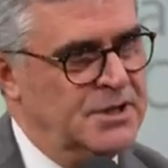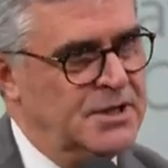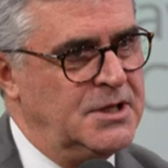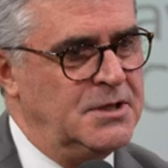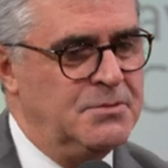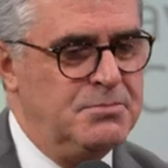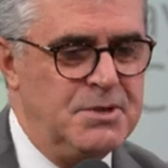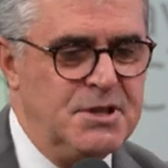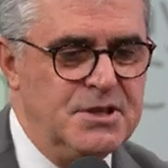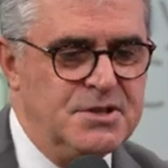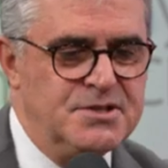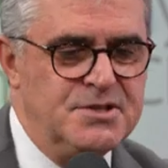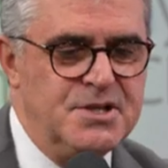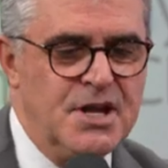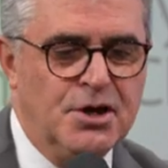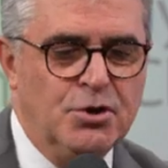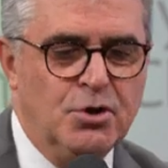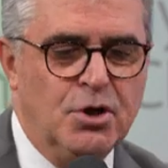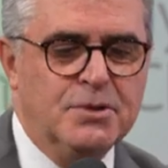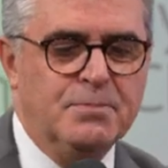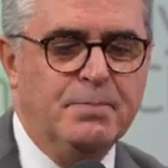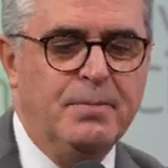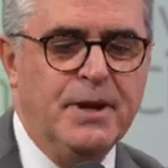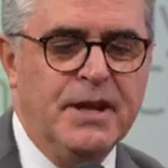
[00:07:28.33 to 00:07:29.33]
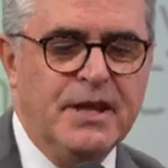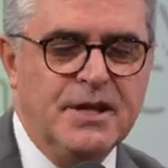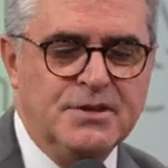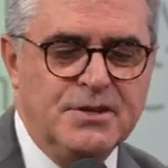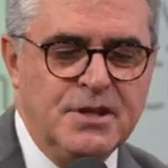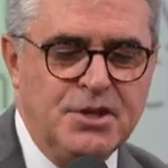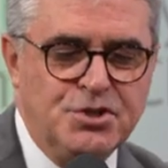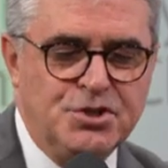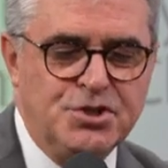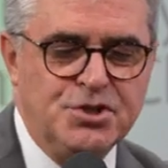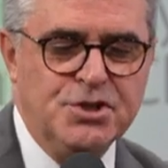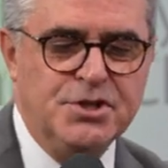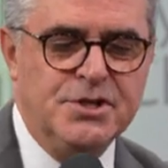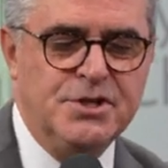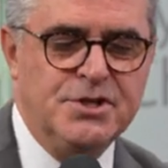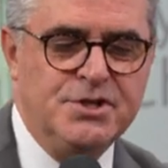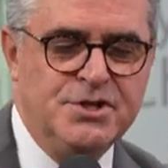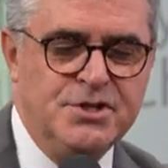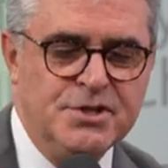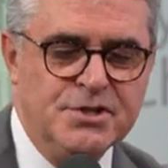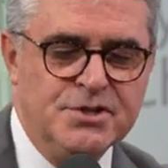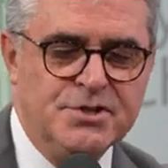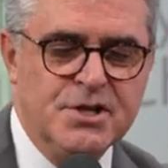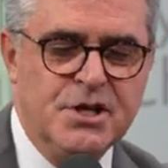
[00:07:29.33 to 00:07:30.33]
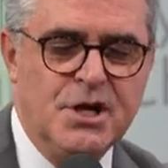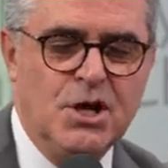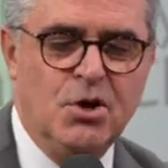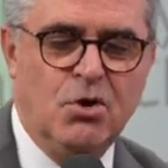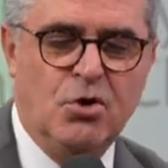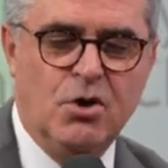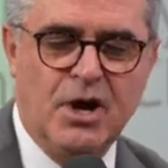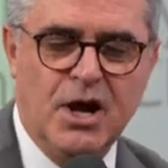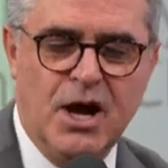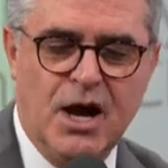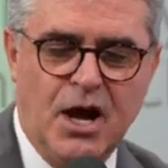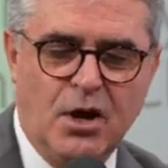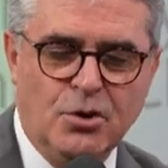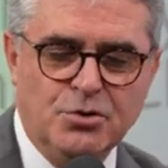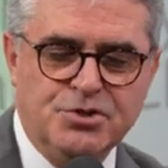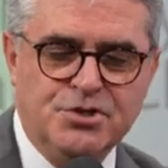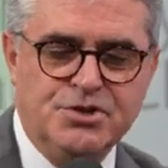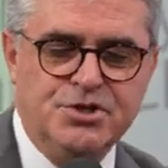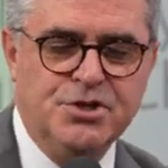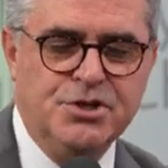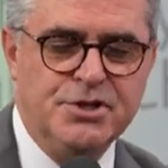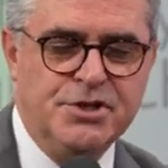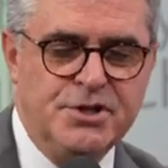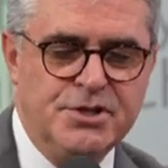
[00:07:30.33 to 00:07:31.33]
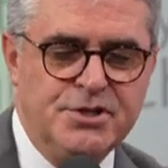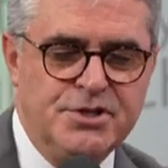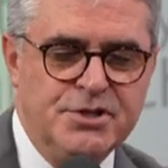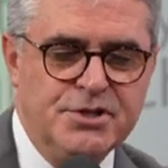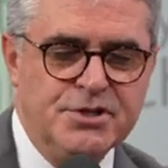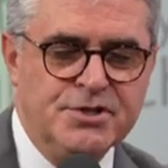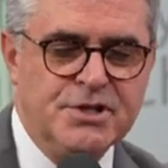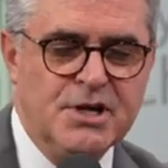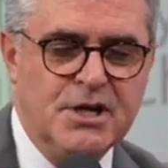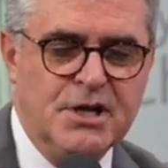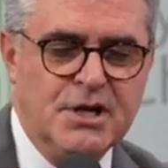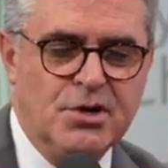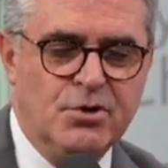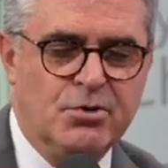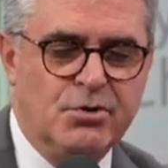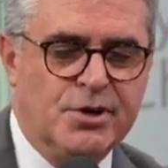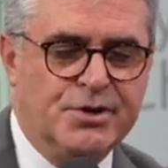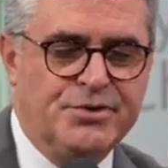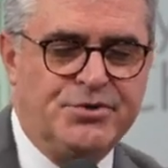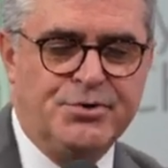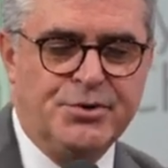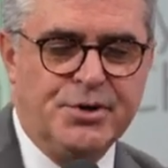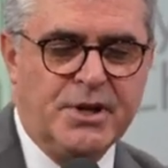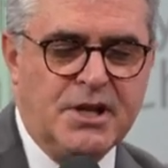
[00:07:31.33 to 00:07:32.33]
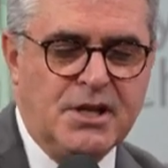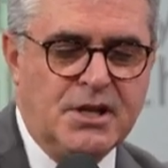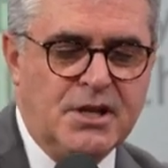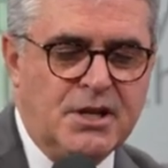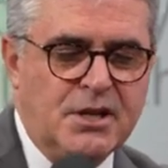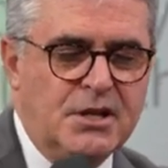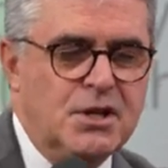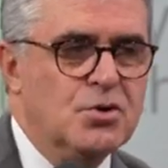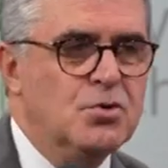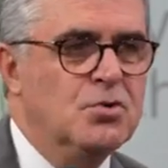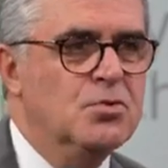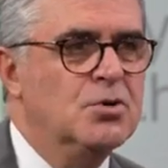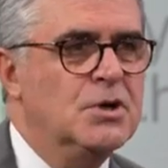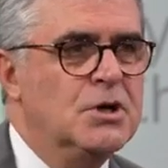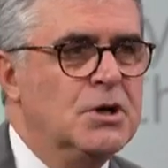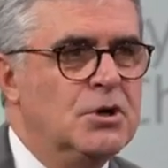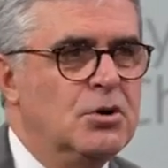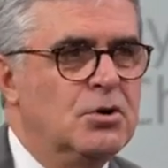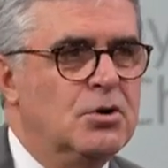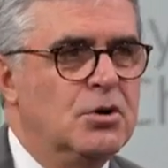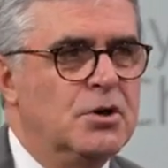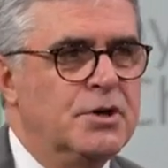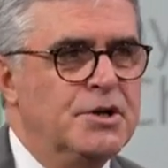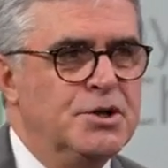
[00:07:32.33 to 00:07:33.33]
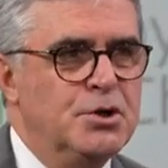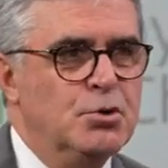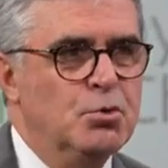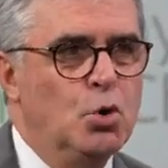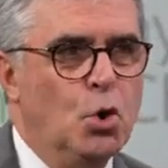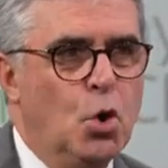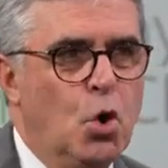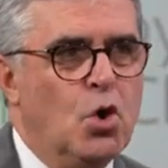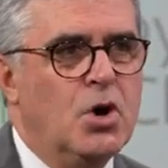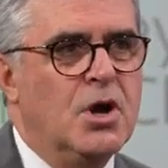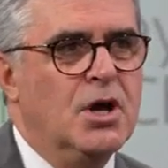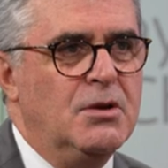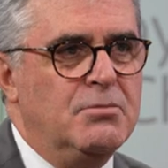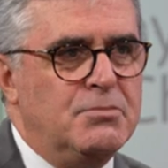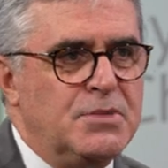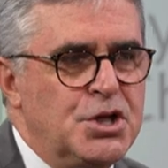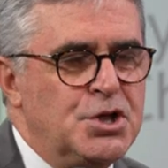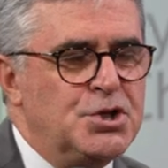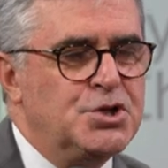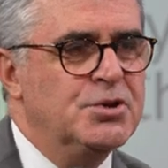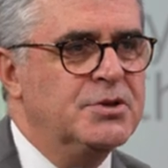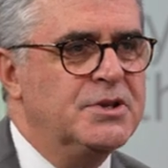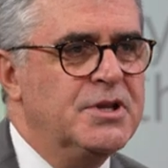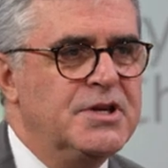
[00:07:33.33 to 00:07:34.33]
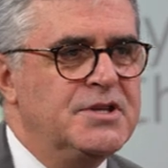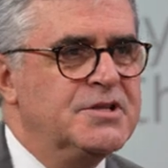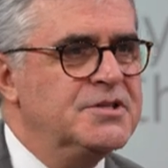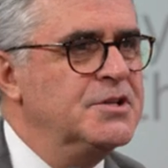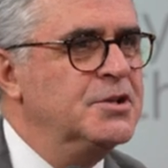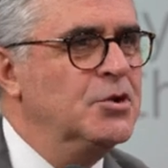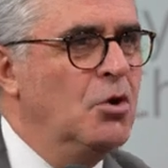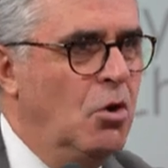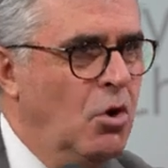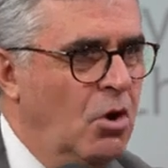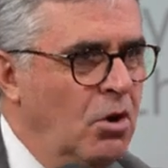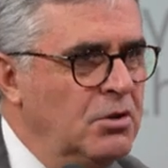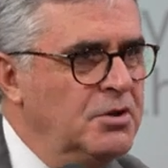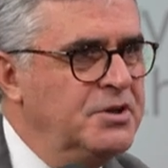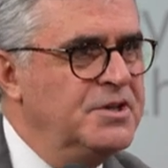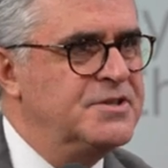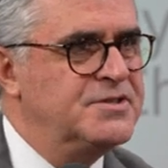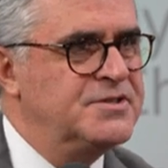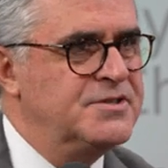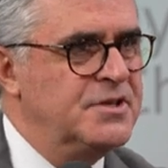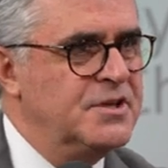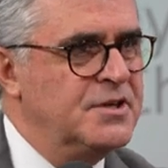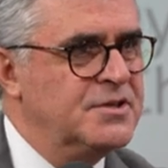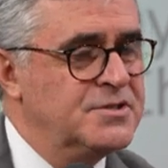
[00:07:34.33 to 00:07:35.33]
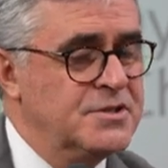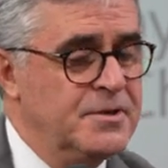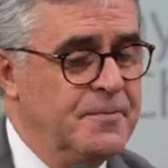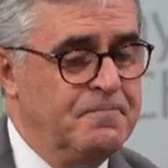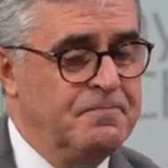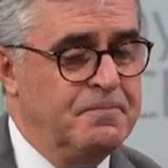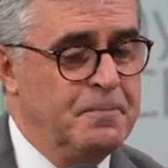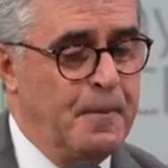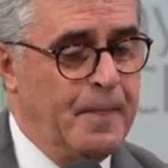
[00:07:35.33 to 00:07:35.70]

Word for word: It means they are not planting churches or house churches or training new or new local missionaries and all these things.